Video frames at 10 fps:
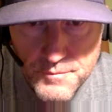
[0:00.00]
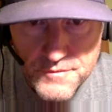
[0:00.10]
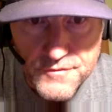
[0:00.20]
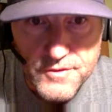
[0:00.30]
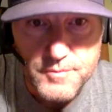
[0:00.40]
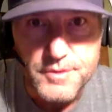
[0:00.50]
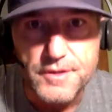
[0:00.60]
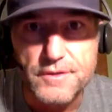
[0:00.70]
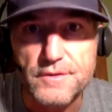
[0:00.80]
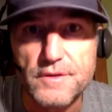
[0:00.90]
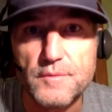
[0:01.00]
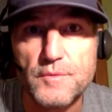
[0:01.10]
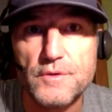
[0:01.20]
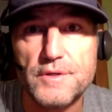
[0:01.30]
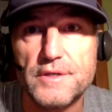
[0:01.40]
preferably early in the
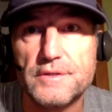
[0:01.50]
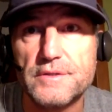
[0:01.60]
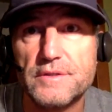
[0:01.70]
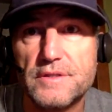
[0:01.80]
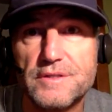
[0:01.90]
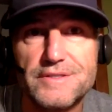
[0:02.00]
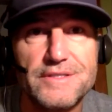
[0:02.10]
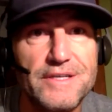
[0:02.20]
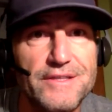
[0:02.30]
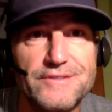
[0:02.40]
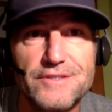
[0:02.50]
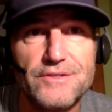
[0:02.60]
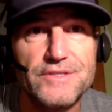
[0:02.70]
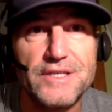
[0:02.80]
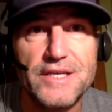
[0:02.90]
morning. See, there's
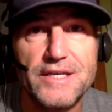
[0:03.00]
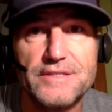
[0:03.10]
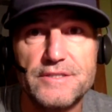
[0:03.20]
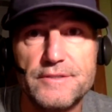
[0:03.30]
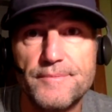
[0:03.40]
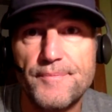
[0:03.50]
always a catch.